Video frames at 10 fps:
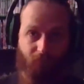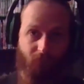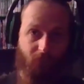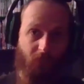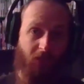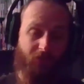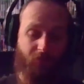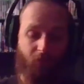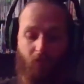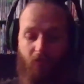as it
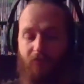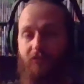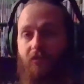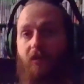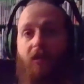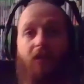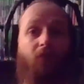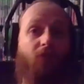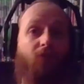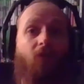was, and I went
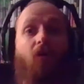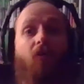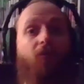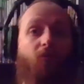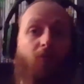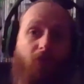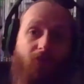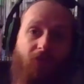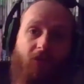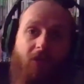through all the new parts that I
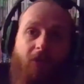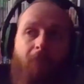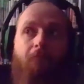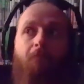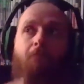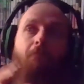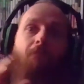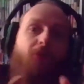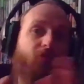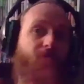got.
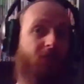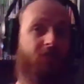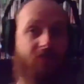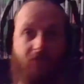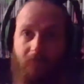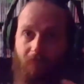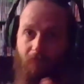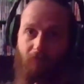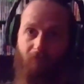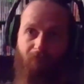There's been some
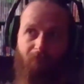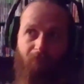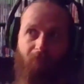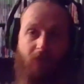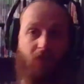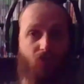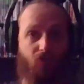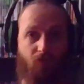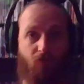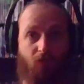issues
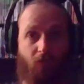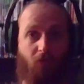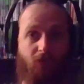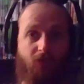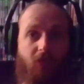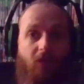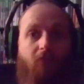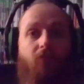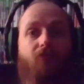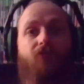with the parts that I
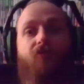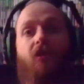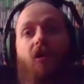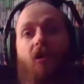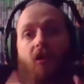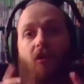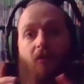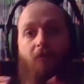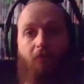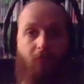purchased,
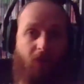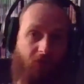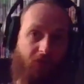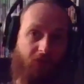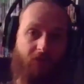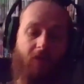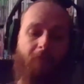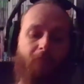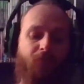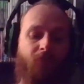but I'll get into that.
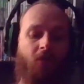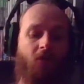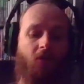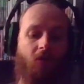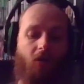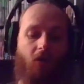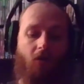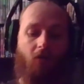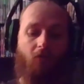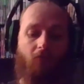
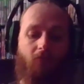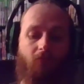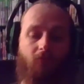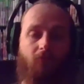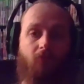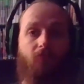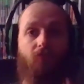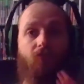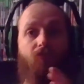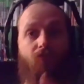Um,
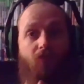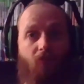so